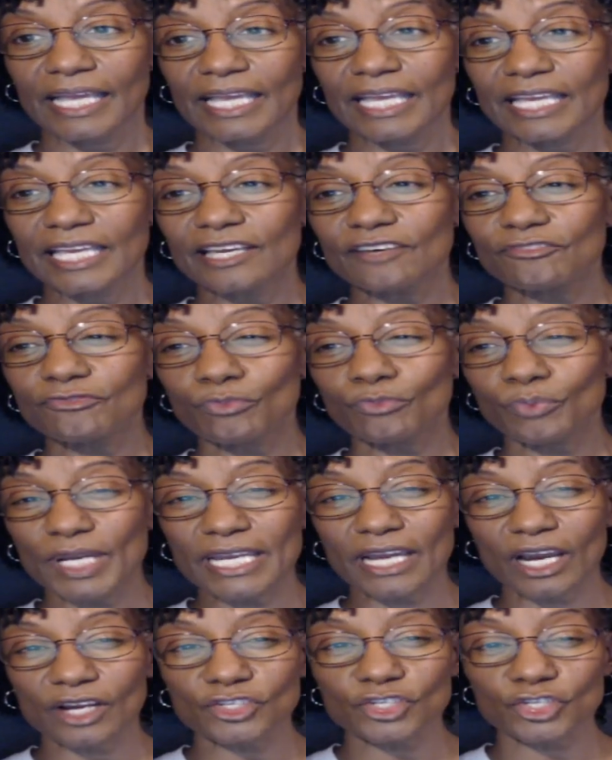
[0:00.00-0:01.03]
If
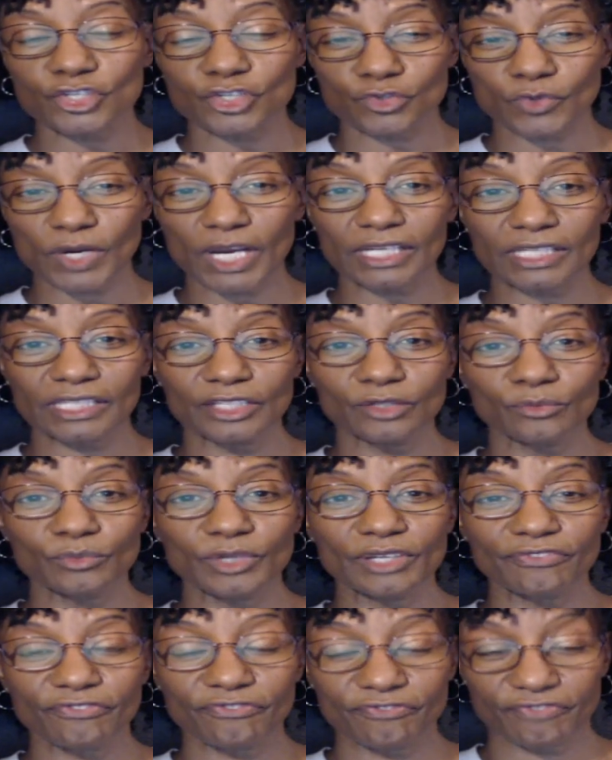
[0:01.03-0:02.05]
we are struggling
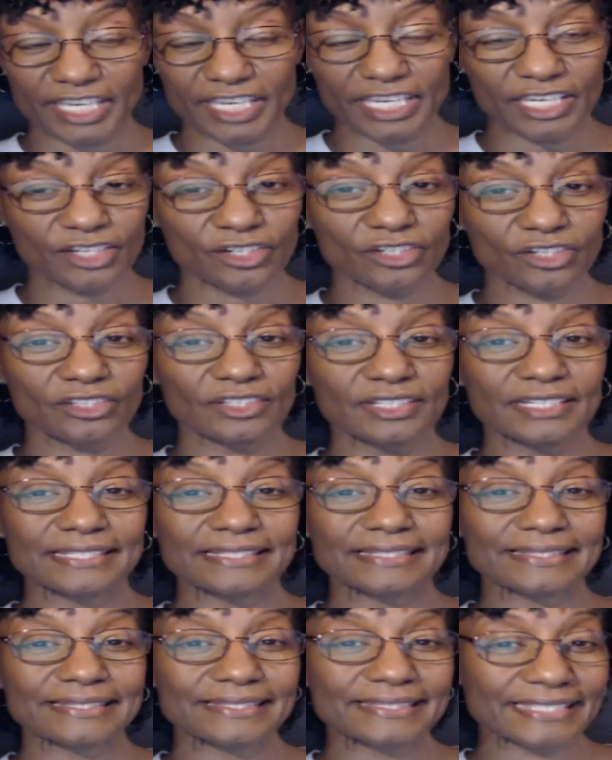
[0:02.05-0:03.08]
with fear
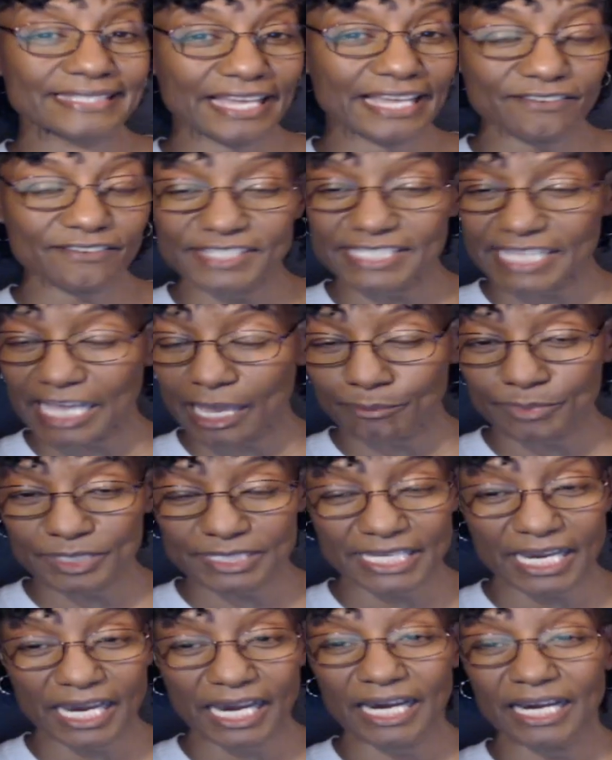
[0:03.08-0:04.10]
and self
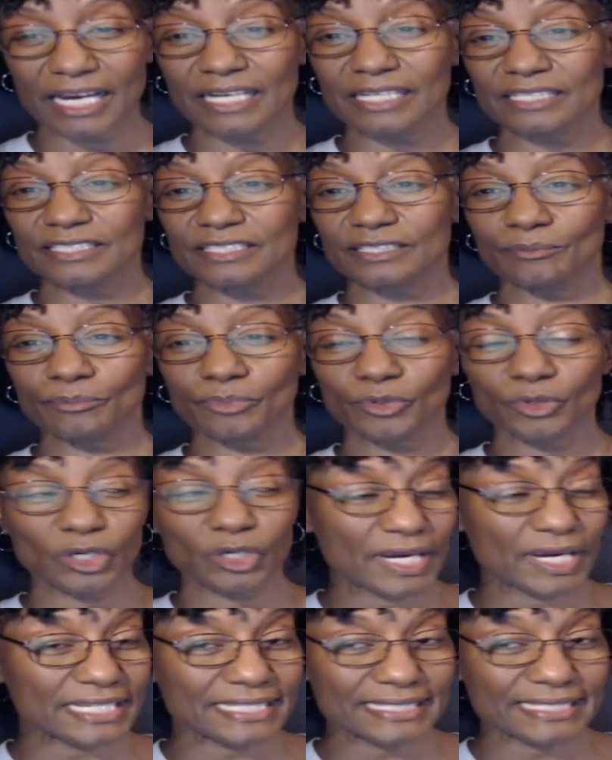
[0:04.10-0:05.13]
sabotage and
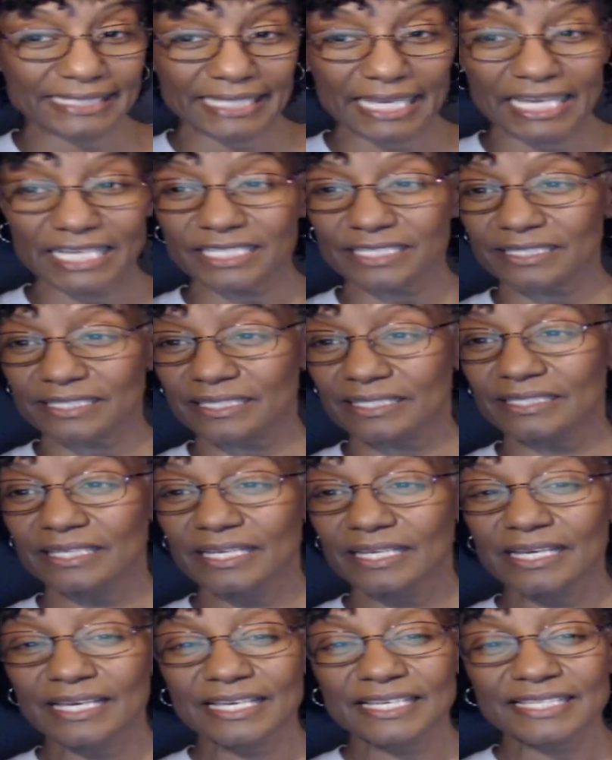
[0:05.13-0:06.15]
procrastination,
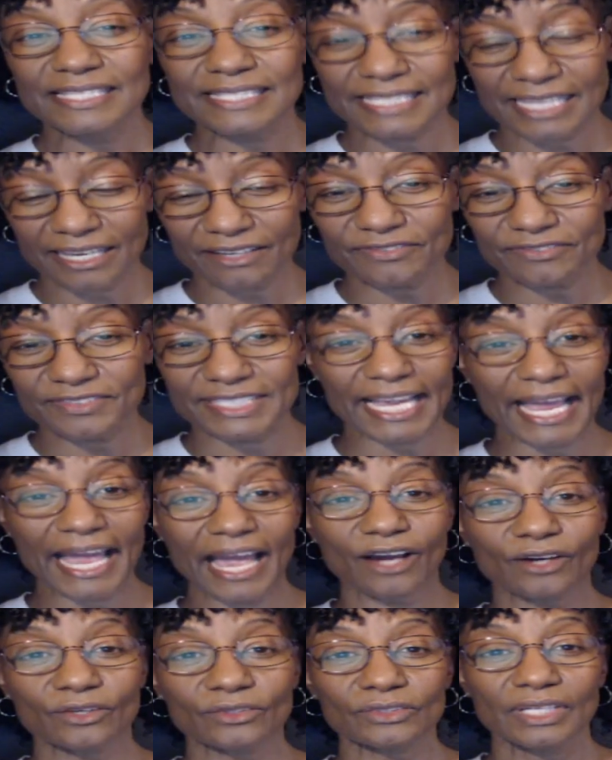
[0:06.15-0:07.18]
self
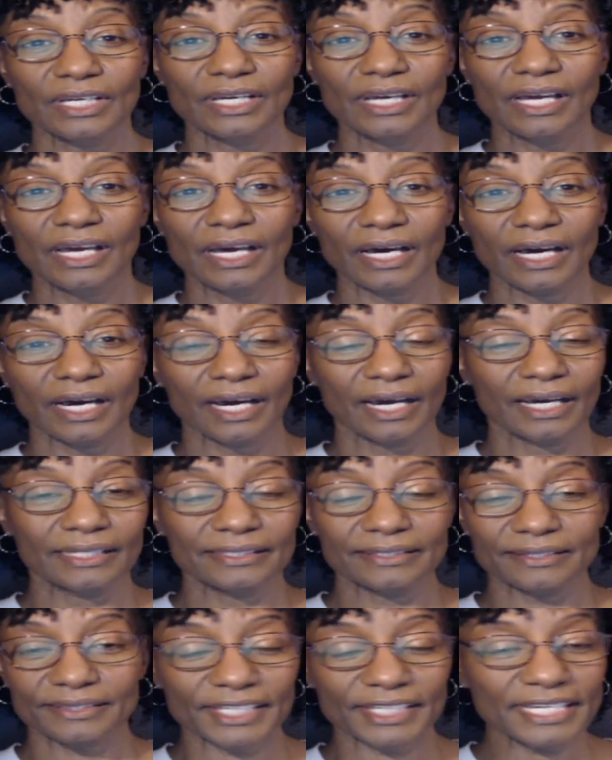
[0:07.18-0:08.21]
doubt,
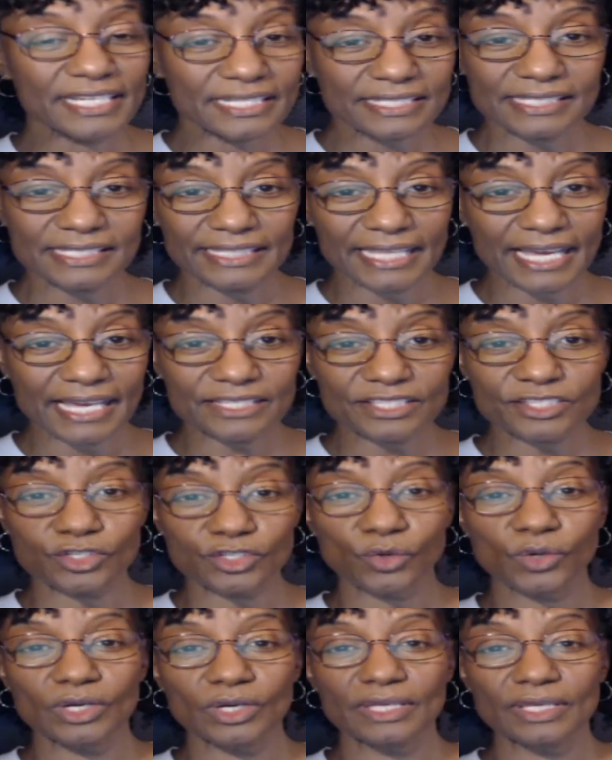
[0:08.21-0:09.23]
and things in that
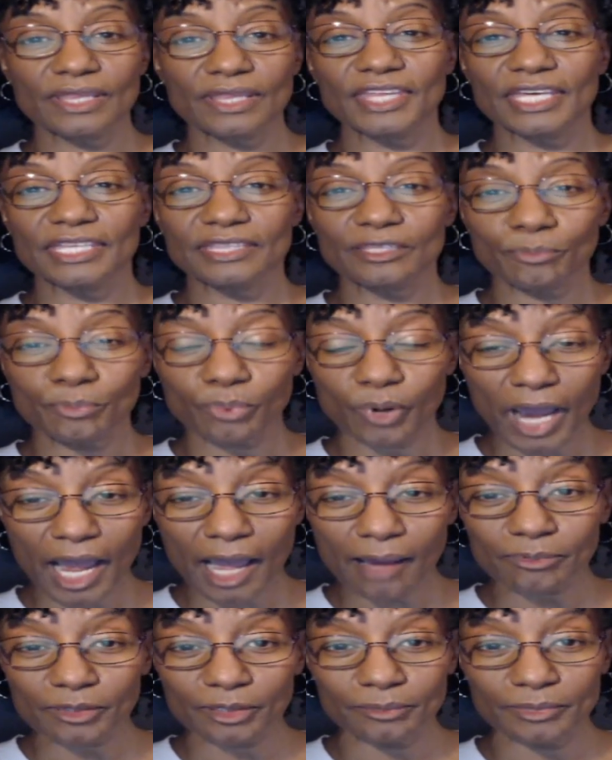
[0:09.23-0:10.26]
sort, then the
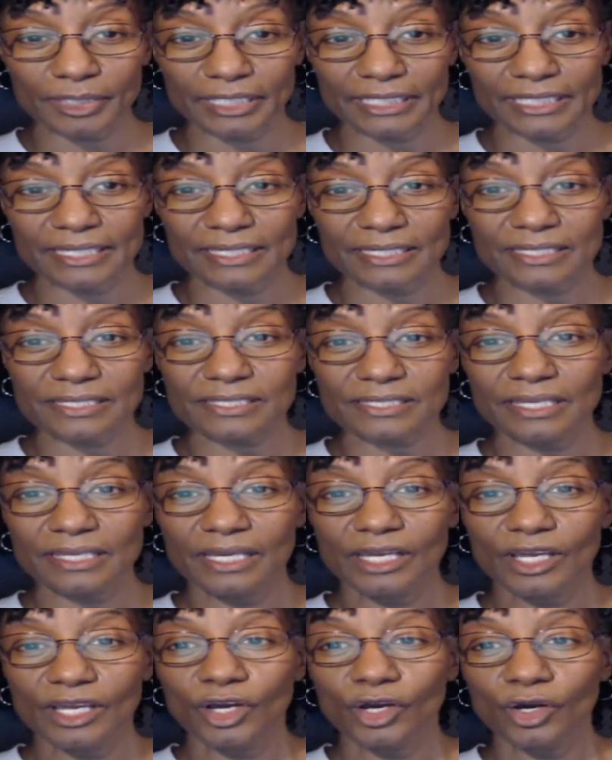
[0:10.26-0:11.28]
problem is
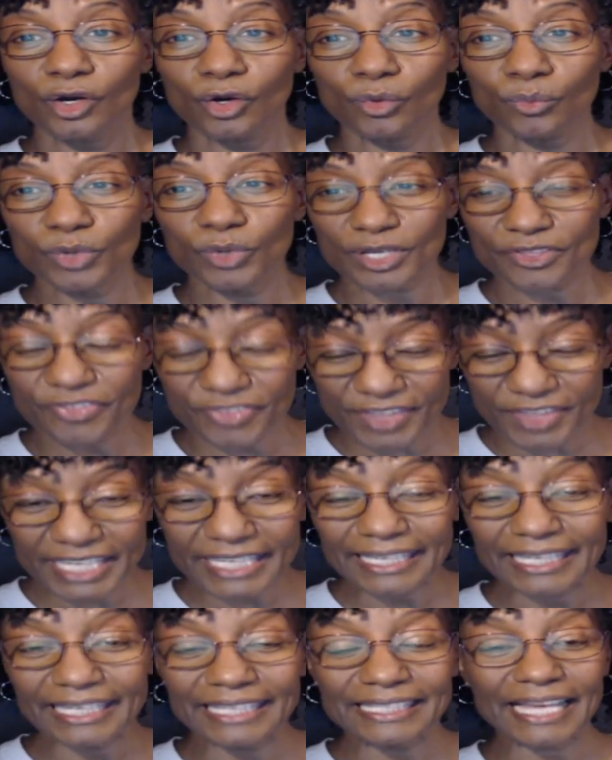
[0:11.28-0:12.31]
we're
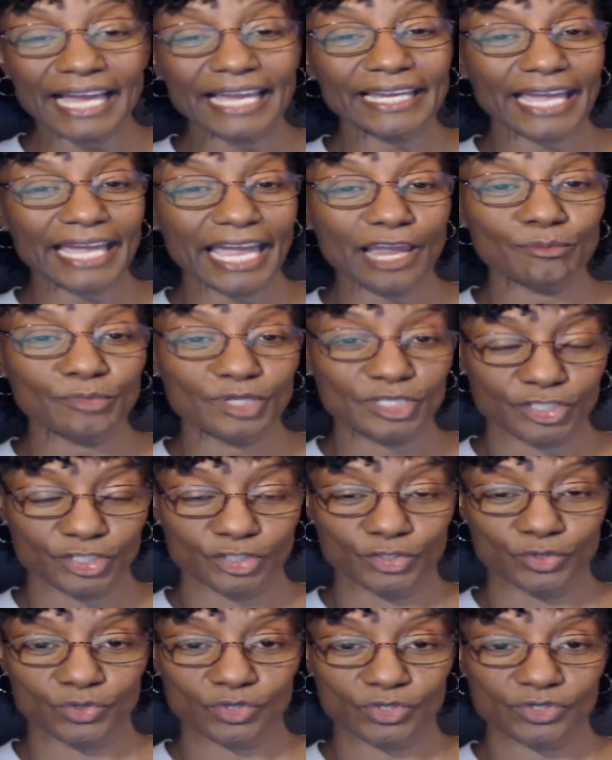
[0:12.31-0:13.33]
thinking like
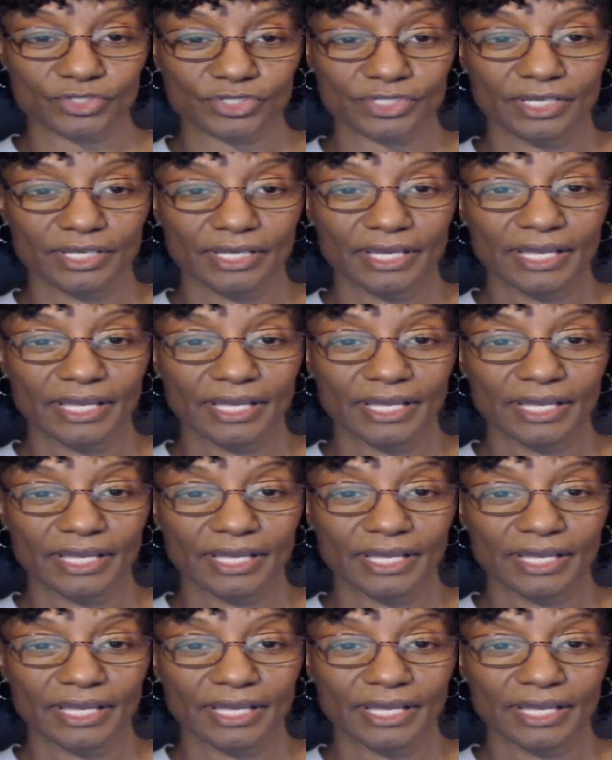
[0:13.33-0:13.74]
amateurs.